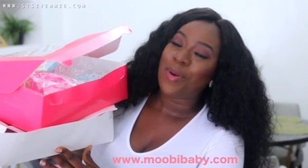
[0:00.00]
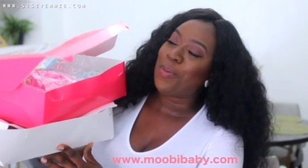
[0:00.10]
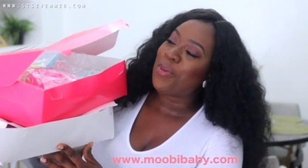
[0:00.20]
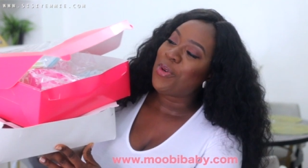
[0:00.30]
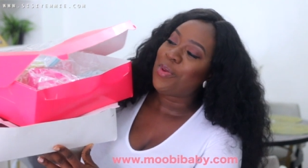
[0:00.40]

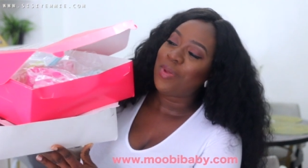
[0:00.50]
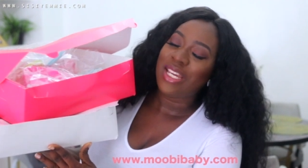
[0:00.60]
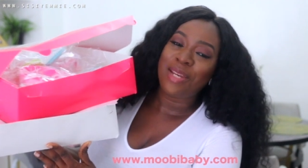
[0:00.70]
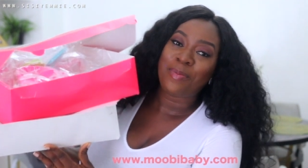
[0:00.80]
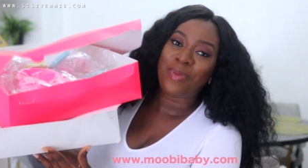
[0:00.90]
from
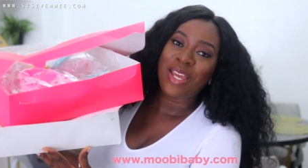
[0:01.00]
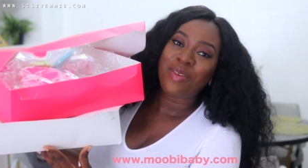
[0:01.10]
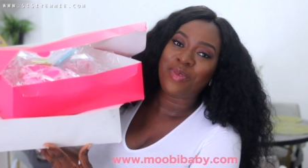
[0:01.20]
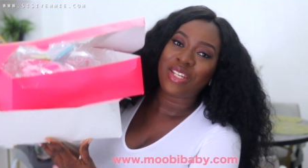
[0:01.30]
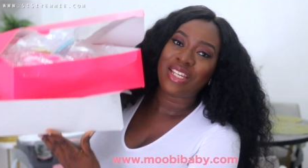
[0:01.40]
Moobi
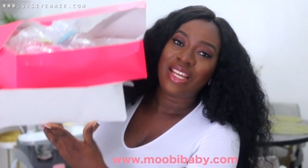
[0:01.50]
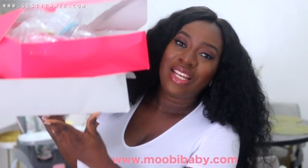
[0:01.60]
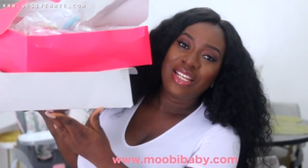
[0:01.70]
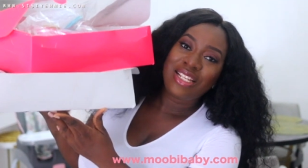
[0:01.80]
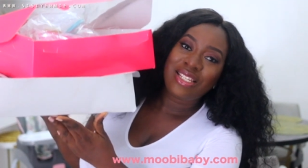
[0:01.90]
Baby.
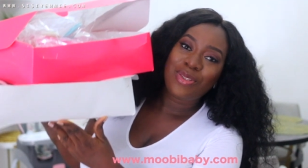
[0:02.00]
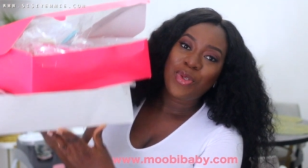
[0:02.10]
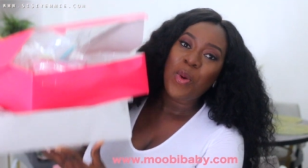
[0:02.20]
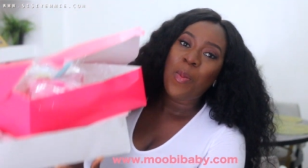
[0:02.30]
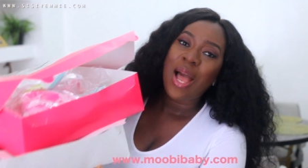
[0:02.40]

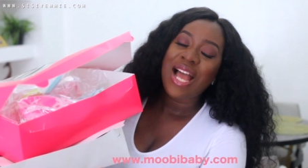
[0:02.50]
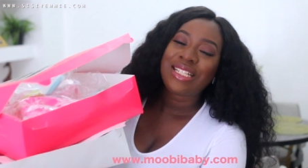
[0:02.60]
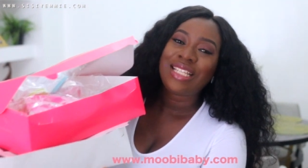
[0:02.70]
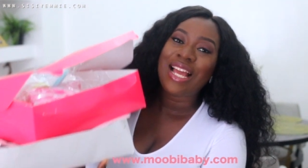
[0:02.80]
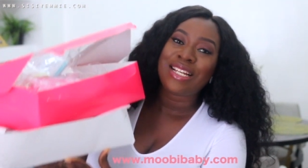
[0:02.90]
It's 2
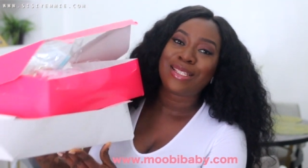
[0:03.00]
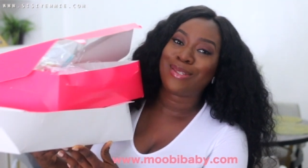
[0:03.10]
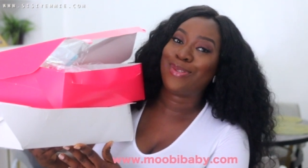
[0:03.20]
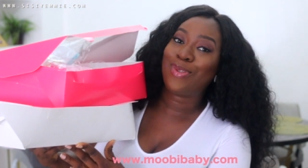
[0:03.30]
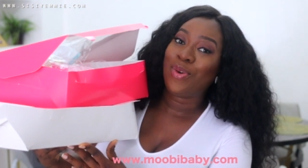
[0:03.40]
packs and it
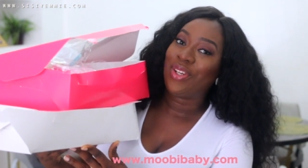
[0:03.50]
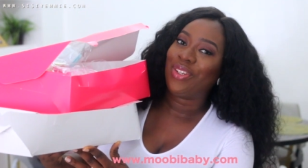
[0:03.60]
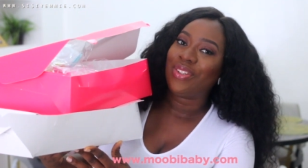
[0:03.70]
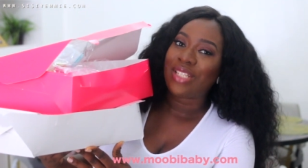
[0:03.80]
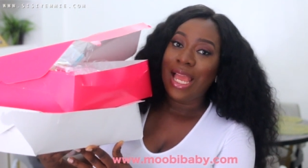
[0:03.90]
is so
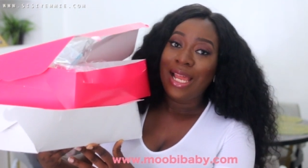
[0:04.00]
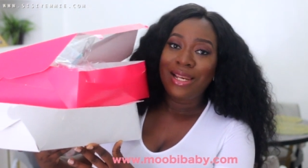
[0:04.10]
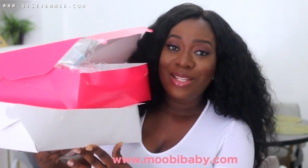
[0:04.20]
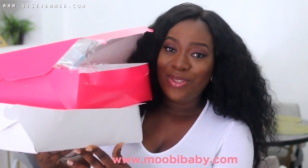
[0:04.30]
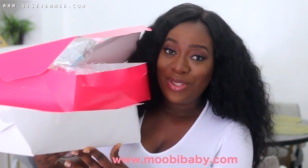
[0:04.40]
cute.
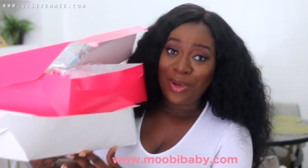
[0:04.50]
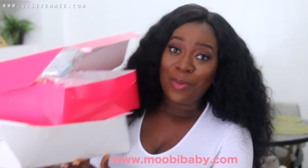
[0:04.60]
Let's do the